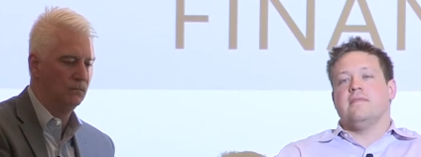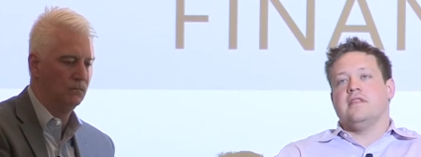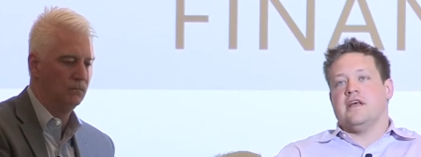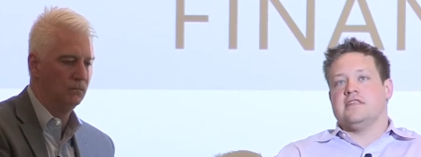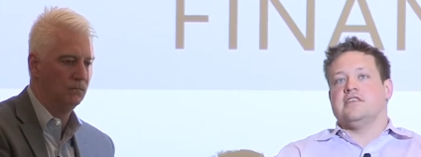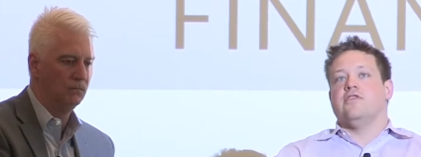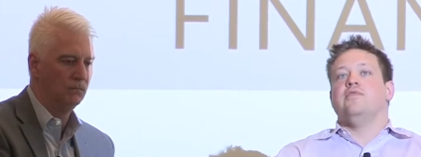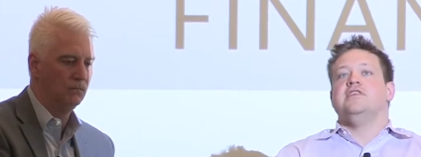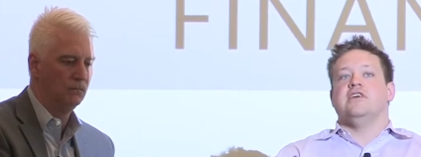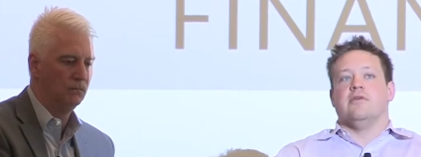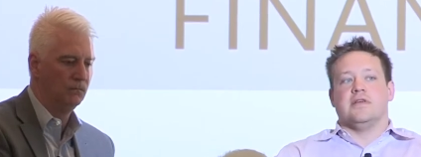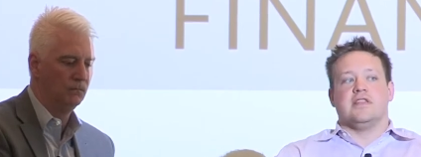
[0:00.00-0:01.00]
Speaker 1: not to say
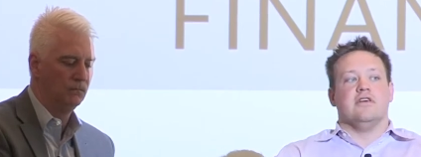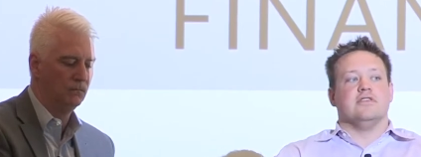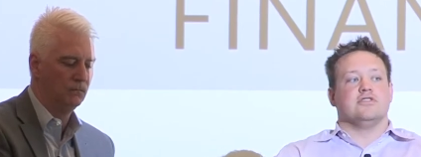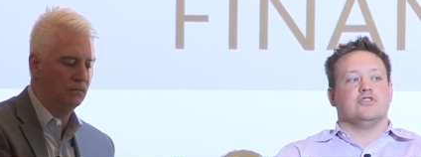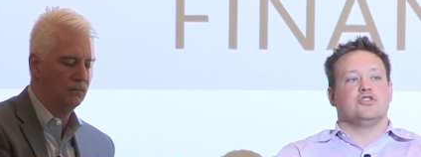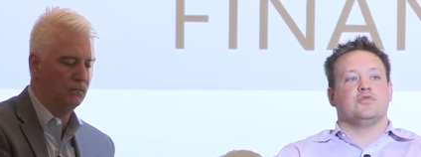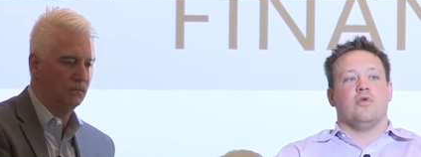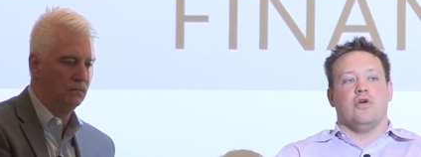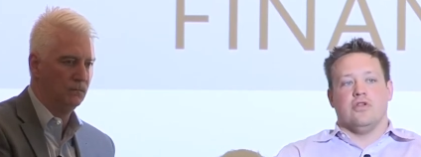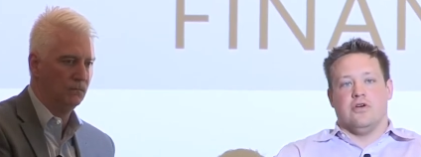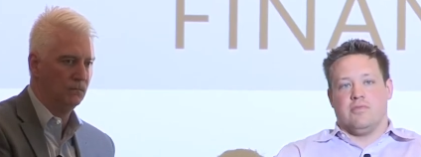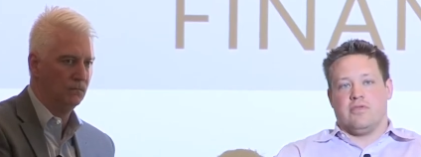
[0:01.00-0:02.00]
retail, but there's
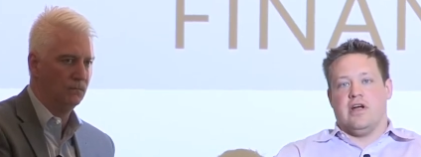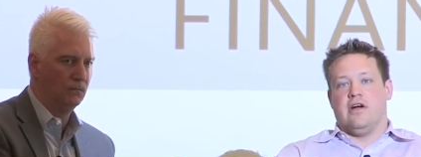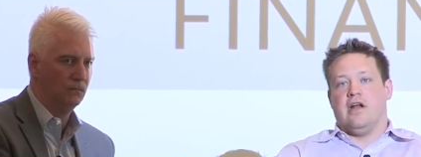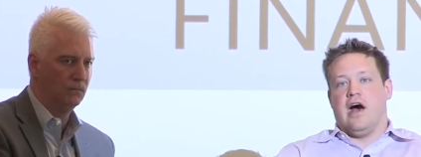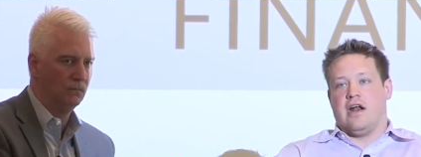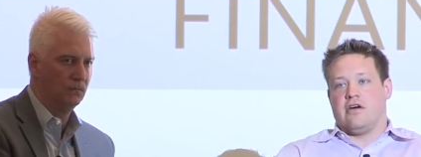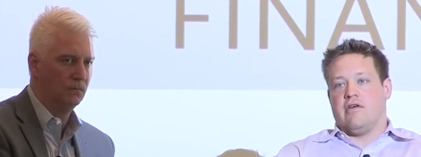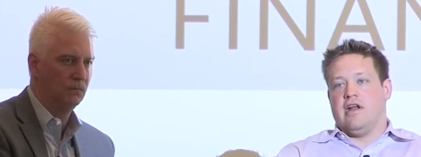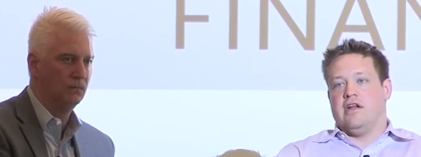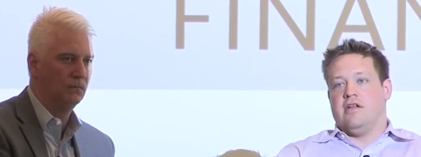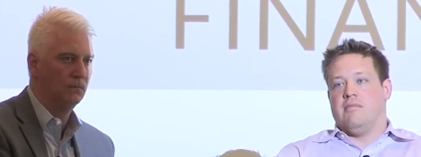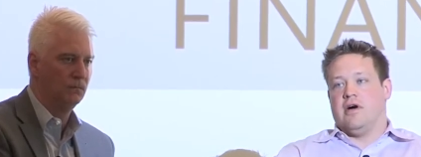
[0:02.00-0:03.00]
smaller player,
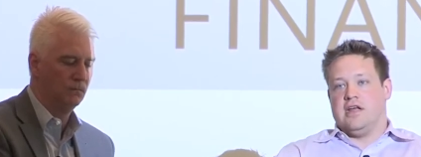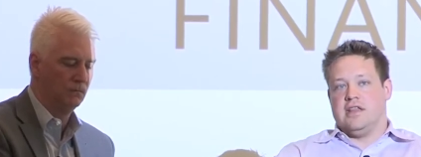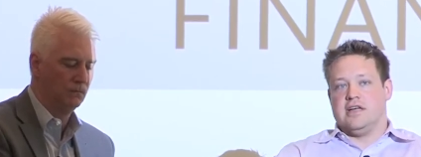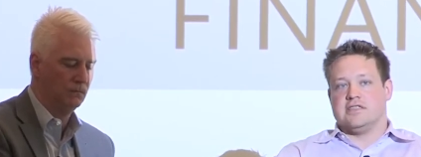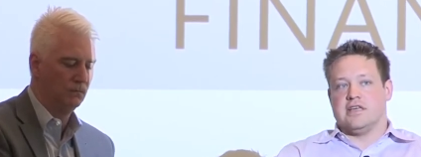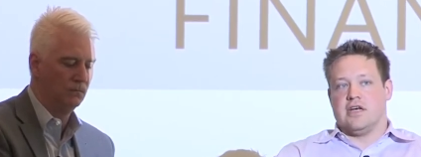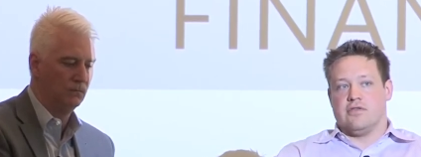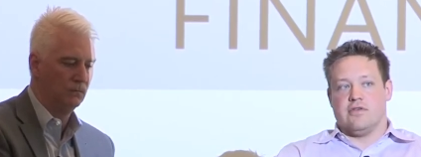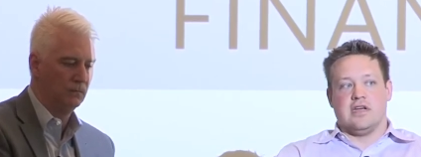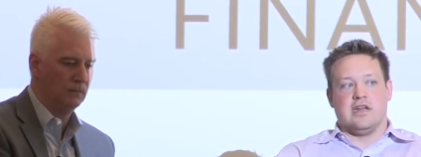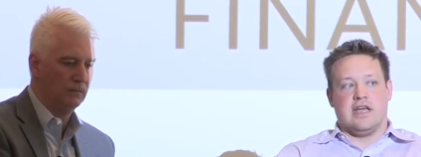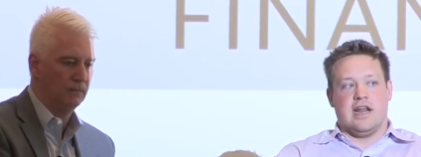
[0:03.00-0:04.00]
non-accredited money that's like
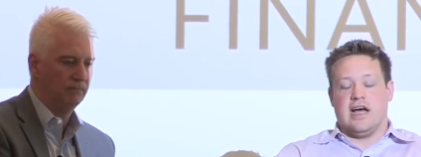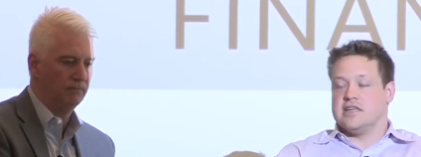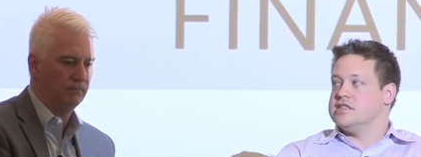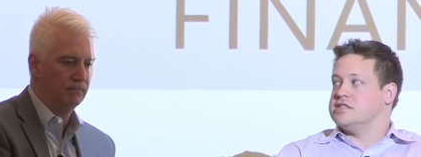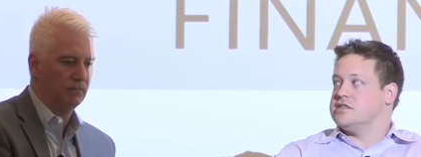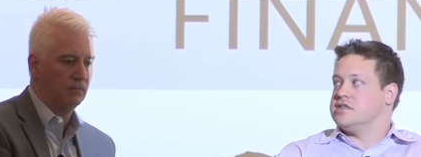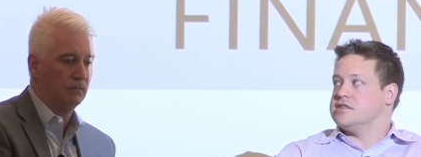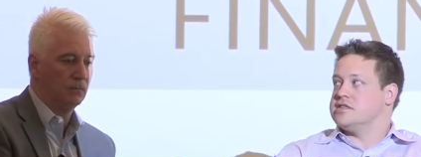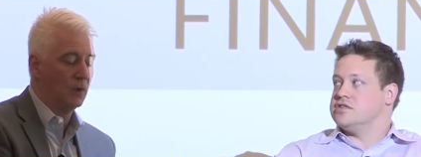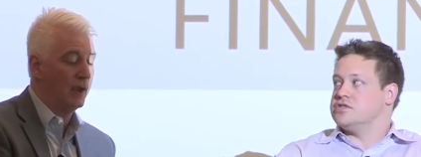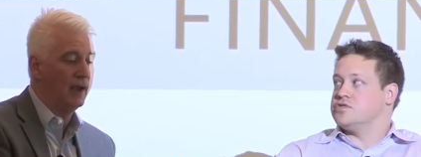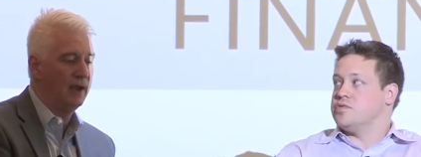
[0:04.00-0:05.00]
looking to get access to these
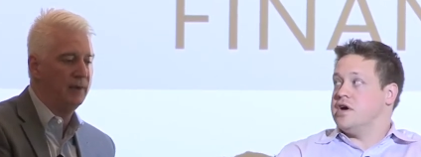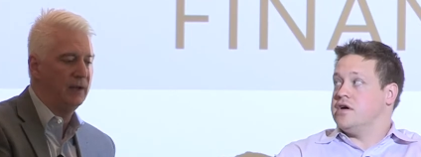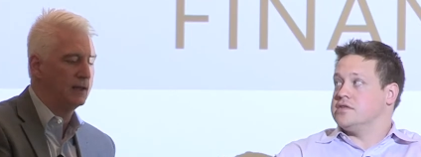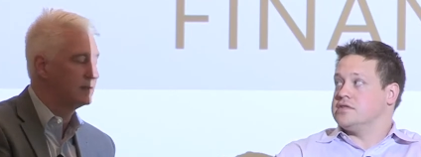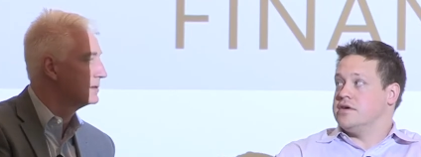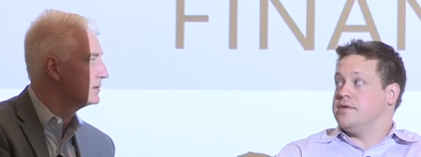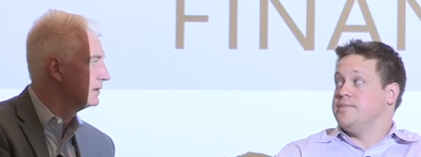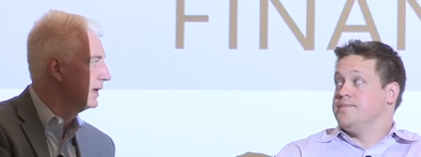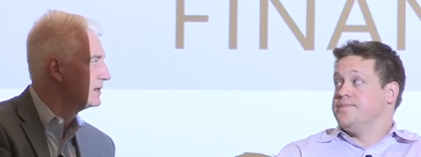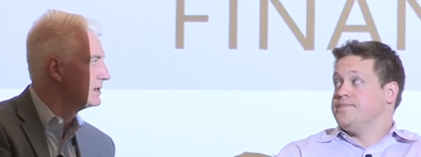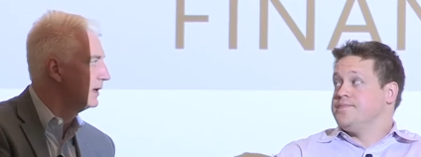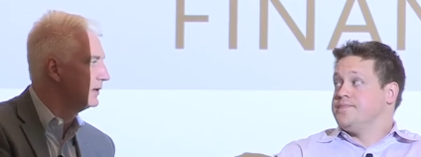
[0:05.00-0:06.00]
things. Yeah, well, I mean that's so.
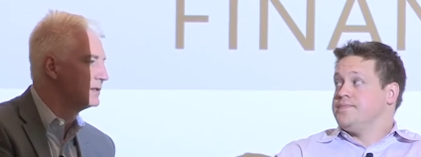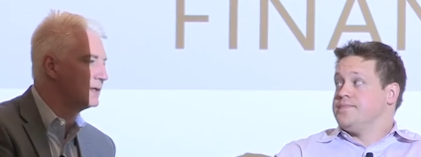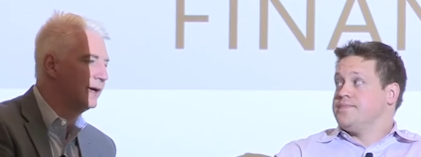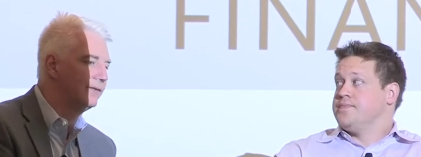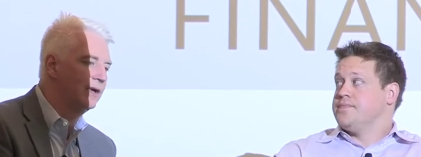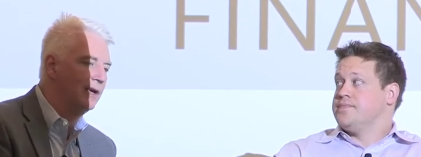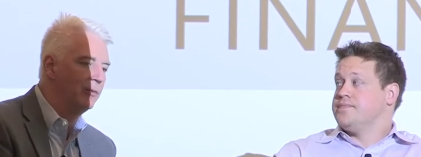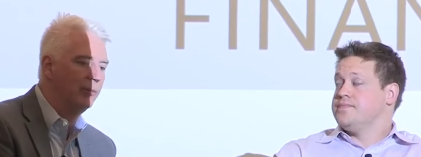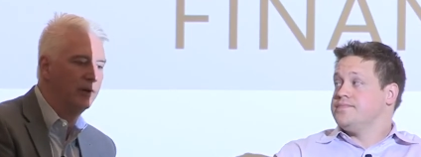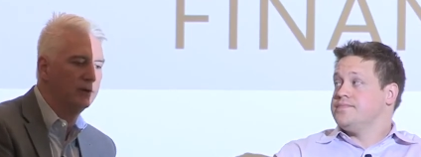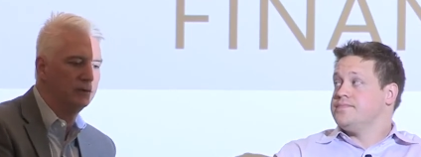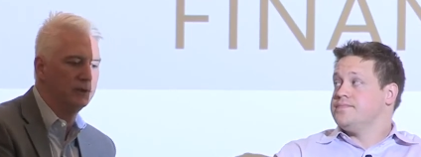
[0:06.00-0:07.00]
Speaker 2: that's how the SAF came
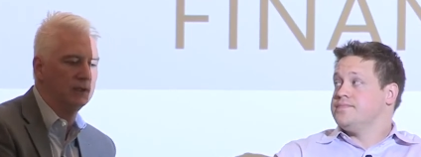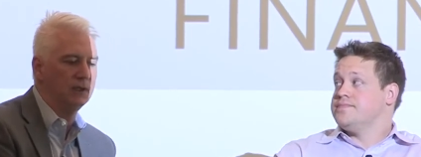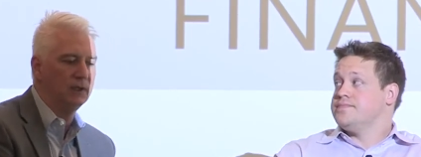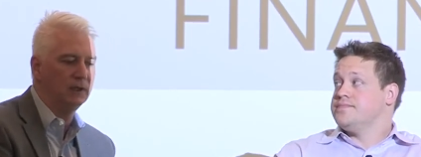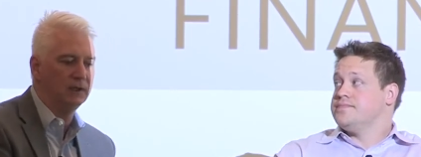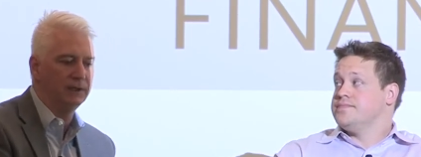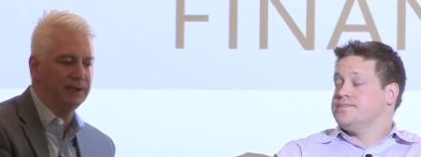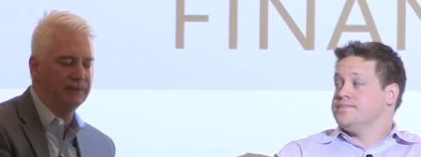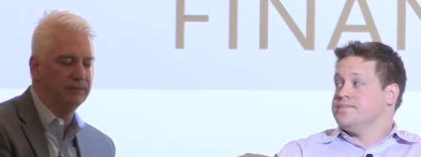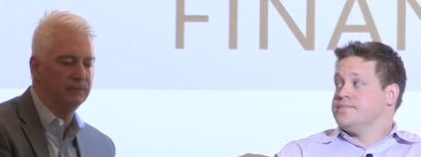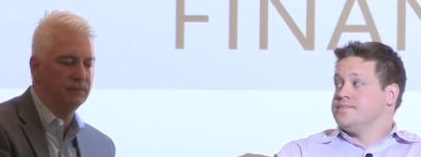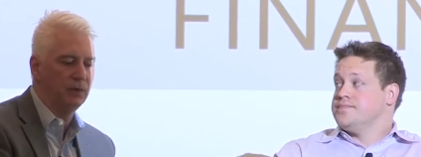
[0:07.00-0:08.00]
about, really.
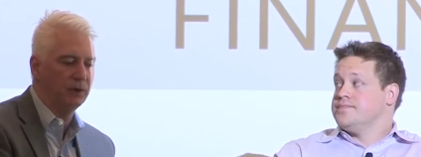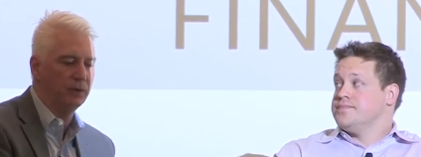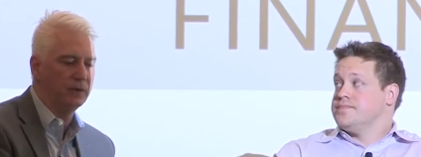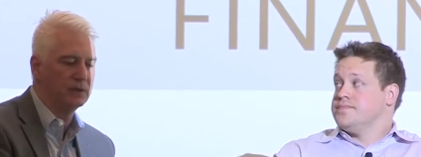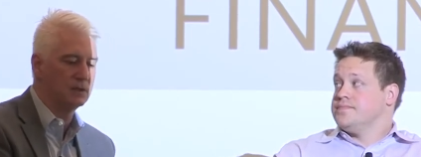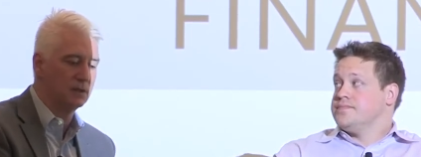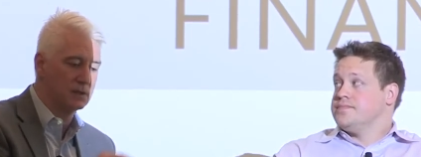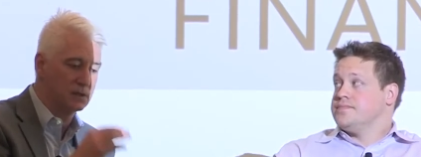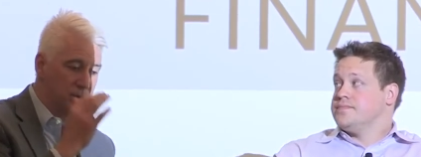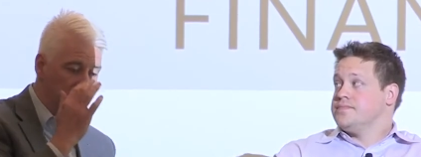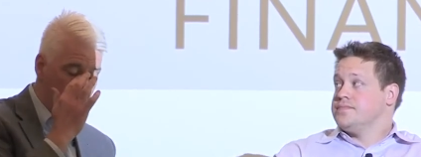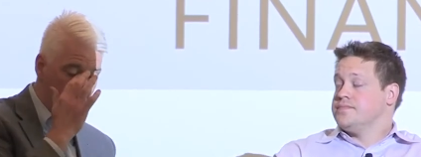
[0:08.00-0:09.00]
Um, you know, this
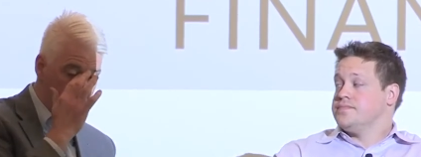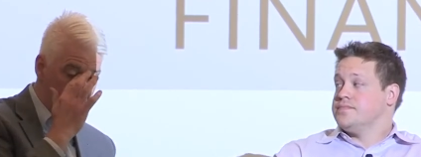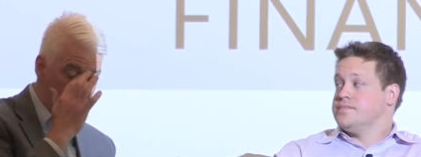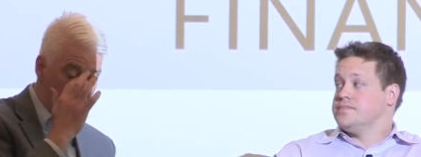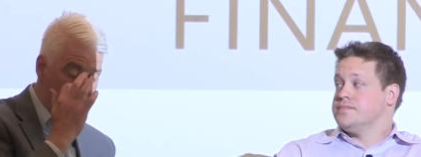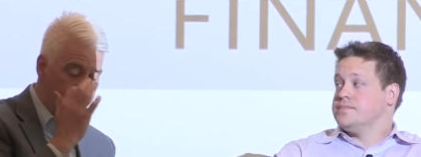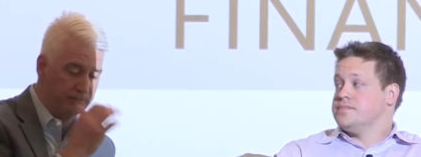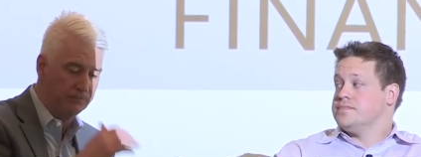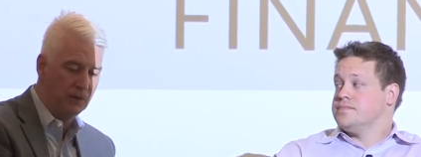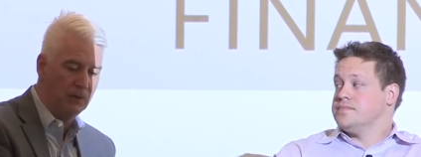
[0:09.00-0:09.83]
this this um,